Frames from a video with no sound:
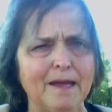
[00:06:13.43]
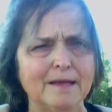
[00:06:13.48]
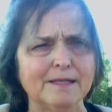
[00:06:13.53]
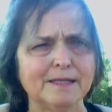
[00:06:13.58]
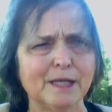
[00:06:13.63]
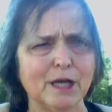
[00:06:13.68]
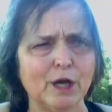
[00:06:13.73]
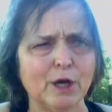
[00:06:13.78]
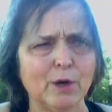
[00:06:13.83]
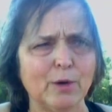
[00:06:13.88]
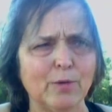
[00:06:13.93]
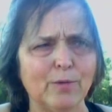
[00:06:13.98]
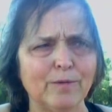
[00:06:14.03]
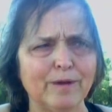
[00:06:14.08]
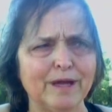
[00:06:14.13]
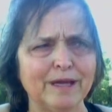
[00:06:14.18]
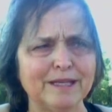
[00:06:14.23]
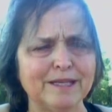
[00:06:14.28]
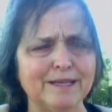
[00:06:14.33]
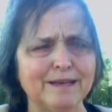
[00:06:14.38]
So
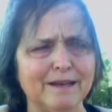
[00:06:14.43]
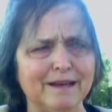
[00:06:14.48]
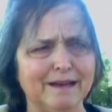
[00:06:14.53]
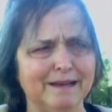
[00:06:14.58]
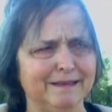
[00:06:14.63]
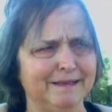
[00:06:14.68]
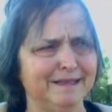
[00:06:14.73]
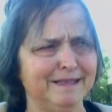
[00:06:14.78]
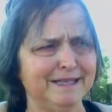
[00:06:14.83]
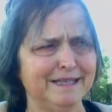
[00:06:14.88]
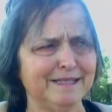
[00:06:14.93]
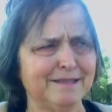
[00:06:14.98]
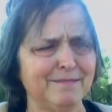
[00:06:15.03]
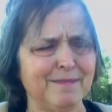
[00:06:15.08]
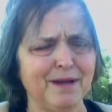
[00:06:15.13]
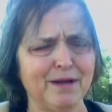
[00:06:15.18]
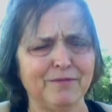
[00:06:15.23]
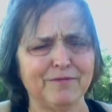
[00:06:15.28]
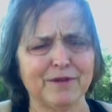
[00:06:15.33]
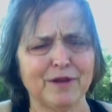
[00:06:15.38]
it
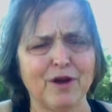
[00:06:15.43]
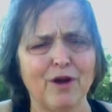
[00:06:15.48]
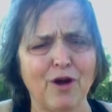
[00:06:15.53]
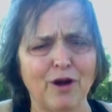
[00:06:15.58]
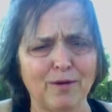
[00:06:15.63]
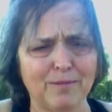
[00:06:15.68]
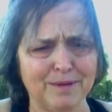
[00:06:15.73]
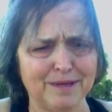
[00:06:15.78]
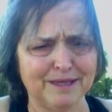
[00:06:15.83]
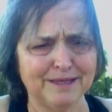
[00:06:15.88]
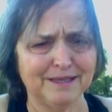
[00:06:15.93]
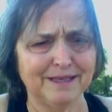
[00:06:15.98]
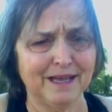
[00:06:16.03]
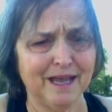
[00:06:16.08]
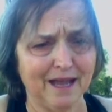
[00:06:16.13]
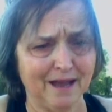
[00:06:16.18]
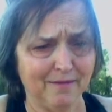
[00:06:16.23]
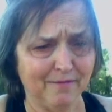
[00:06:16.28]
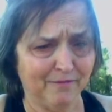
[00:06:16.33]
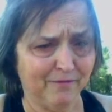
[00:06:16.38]
doesn't matter if the carbon
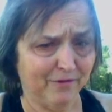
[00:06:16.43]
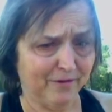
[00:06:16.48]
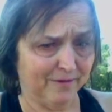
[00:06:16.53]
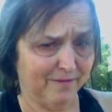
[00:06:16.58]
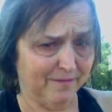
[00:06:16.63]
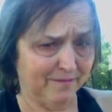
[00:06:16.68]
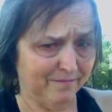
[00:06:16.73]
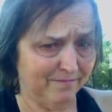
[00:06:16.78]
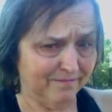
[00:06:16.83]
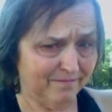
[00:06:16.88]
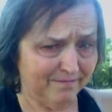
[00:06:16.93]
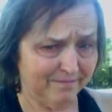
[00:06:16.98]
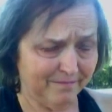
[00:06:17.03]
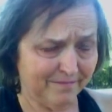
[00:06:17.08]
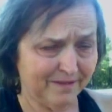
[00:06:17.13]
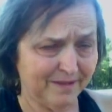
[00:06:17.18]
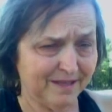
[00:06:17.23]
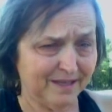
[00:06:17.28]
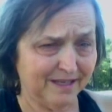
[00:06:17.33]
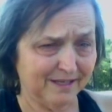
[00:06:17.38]
came from
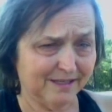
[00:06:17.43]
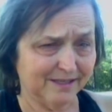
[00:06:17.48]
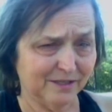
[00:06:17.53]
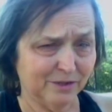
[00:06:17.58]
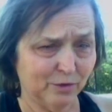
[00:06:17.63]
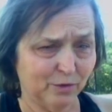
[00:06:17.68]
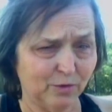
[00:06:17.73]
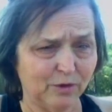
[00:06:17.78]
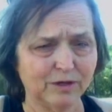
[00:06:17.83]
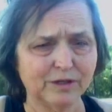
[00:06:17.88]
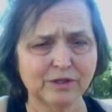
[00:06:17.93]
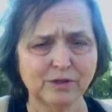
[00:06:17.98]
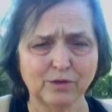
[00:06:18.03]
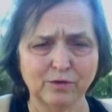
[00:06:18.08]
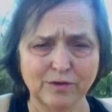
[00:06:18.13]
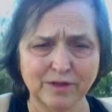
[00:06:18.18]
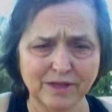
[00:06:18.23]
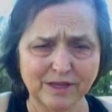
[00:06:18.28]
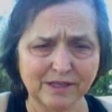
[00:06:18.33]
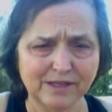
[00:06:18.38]
this source
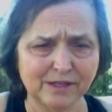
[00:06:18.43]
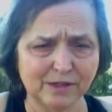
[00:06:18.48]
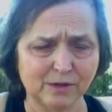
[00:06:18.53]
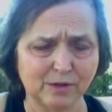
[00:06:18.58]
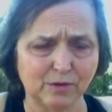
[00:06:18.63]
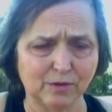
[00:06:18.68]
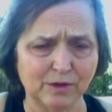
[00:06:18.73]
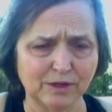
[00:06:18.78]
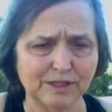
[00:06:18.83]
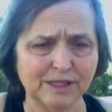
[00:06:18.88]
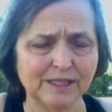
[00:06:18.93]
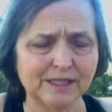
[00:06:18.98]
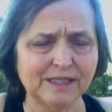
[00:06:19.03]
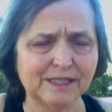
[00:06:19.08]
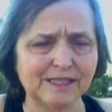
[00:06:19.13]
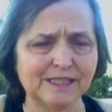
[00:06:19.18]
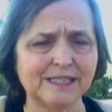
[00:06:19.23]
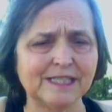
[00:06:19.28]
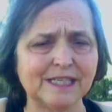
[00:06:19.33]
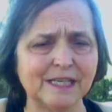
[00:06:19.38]
or this source,
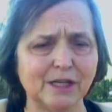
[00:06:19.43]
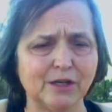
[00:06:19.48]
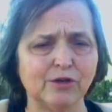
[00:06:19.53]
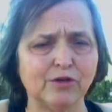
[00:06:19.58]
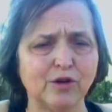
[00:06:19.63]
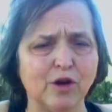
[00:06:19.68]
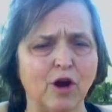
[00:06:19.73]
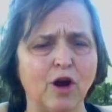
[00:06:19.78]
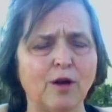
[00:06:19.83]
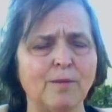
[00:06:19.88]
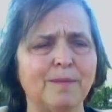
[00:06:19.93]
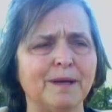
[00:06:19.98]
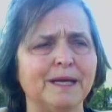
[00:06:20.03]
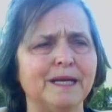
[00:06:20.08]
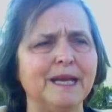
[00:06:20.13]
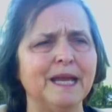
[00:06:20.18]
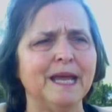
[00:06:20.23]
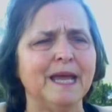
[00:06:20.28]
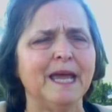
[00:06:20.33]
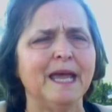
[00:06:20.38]
it's still
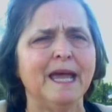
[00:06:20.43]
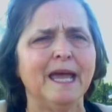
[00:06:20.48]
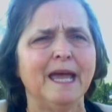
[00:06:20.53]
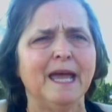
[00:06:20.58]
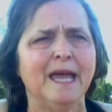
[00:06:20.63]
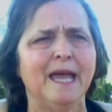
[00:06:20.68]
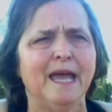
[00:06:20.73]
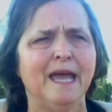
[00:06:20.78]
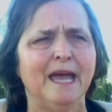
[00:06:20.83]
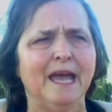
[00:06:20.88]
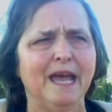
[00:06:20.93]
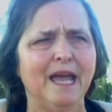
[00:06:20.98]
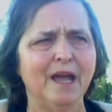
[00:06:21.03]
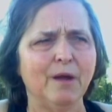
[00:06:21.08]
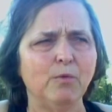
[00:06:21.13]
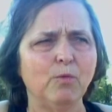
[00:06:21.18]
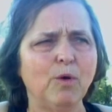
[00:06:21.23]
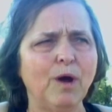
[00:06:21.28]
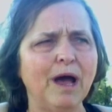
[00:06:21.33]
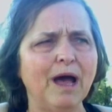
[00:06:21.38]
carbon.
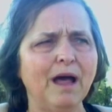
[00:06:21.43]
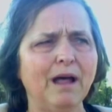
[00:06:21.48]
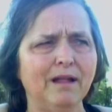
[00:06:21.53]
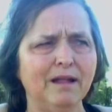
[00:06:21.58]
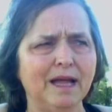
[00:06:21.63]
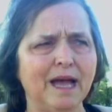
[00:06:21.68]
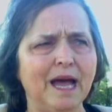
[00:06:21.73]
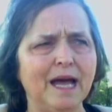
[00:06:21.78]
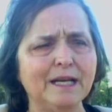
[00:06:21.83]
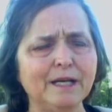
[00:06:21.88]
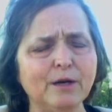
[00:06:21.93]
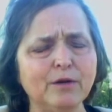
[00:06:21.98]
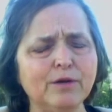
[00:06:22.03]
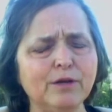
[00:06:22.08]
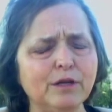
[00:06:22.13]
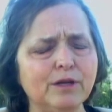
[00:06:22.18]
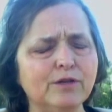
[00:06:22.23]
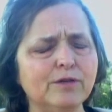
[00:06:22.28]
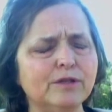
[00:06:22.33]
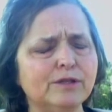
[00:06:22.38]
And while I
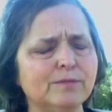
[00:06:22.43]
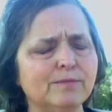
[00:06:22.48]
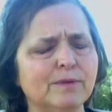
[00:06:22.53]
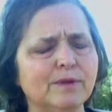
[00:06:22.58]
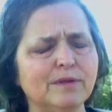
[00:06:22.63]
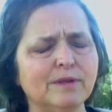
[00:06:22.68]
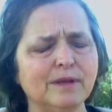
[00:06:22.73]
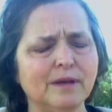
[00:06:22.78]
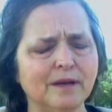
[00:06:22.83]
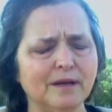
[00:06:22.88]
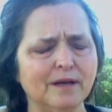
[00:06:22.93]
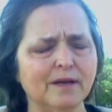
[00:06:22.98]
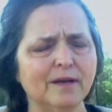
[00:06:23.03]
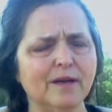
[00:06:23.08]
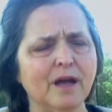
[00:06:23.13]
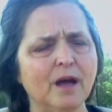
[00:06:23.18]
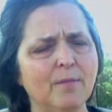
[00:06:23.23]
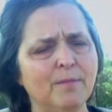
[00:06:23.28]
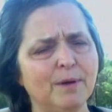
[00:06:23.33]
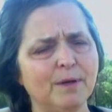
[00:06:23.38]
don't use
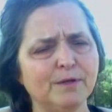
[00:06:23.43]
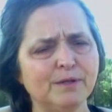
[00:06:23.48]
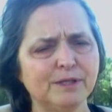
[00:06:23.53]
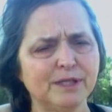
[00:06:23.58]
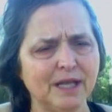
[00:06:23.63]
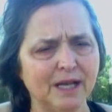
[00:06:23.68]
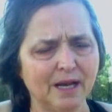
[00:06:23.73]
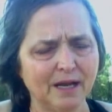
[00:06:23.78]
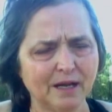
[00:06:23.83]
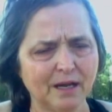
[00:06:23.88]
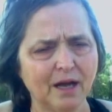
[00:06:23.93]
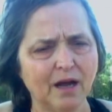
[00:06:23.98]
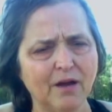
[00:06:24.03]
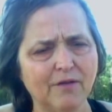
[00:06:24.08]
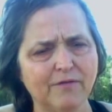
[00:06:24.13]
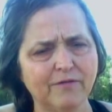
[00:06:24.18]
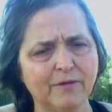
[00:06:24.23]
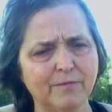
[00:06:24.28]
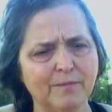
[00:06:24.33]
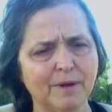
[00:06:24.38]
the compost that I
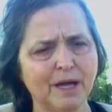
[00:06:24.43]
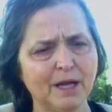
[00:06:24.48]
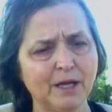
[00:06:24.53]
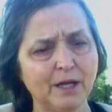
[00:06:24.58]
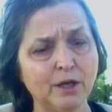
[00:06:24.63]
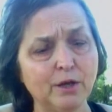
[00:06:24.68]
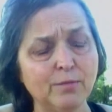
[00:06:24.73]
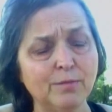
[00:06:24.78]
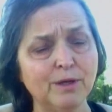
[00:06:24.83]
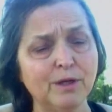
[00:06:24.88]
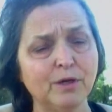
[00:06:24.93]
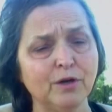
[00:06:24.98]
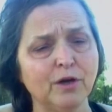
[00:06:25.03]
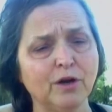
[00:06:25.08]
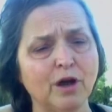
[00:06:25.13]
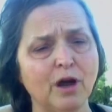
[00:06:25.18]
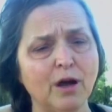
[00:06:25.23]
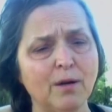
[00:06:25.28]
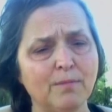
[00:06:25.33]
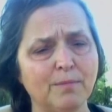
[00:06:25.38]
got from my human air
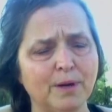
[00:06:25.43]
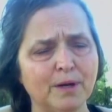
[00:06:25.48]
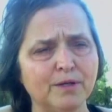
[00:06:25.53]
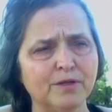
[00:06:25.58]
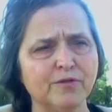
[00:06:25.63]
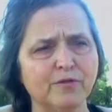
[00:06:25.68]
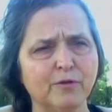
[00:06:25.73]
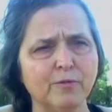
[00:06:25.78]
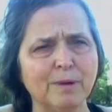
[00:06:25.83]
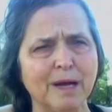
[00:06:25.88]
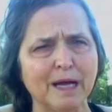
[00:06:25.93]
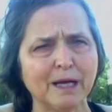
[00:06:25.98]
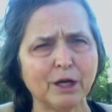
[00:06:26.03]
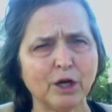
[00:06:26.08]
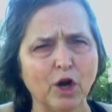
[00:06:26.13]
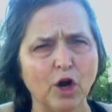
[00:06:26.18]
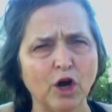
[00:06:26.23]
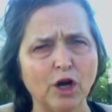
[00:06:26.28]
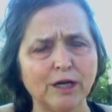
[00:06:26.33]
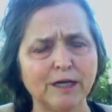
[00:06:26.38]
compost for my
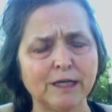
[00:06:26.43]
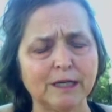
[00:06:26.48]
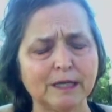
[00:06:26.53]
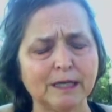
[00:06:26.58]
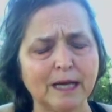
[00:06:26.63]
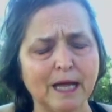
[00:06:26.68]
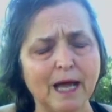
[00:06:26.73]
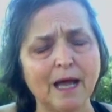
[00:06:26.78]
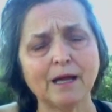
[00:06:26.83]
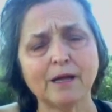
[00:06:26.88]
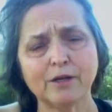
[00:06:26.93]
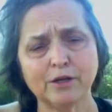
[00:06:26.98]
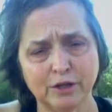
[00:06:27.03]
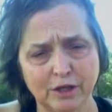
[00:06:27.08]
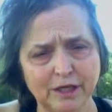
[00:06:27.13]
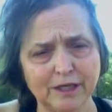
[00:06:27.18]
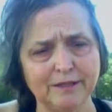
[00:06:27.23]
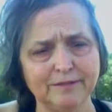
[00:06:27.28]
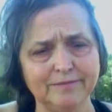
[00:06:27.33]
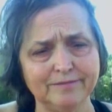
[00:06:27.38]
garden, I
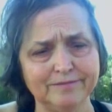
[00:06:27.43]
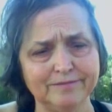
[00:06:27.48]
could.